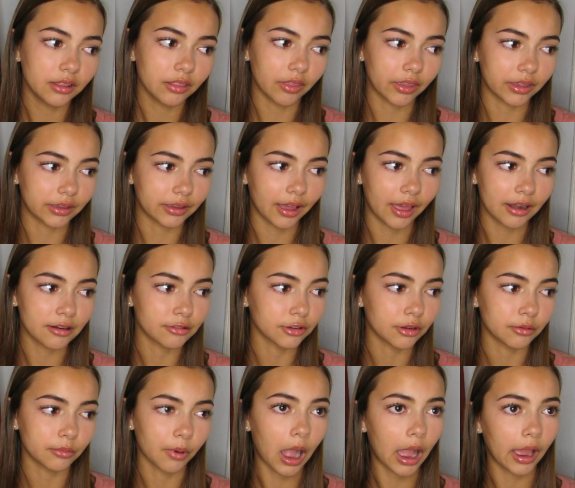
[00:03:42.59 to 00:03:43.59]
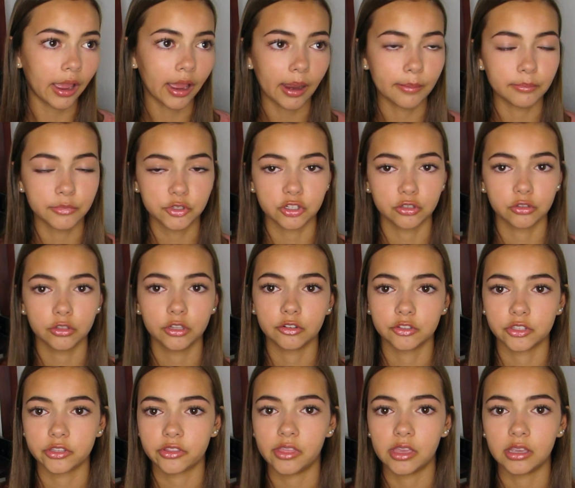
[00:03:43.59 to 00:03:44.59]
Like, I don't know why. I'm sure
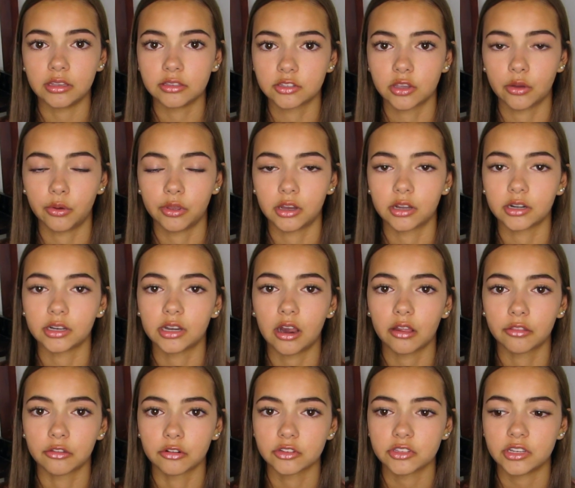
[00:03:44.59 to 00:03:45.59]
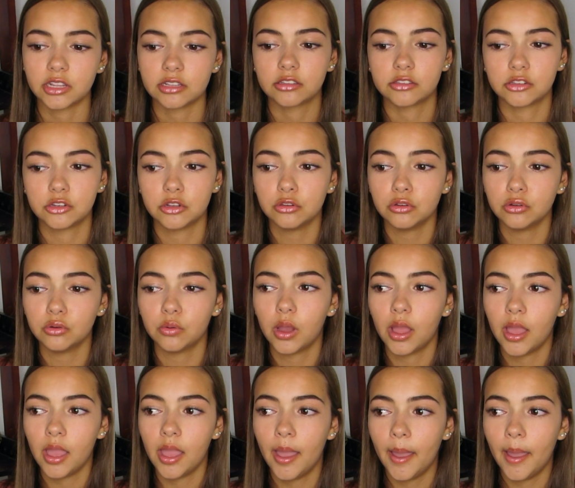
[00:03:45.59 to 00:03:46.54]
there's things going on in other states too,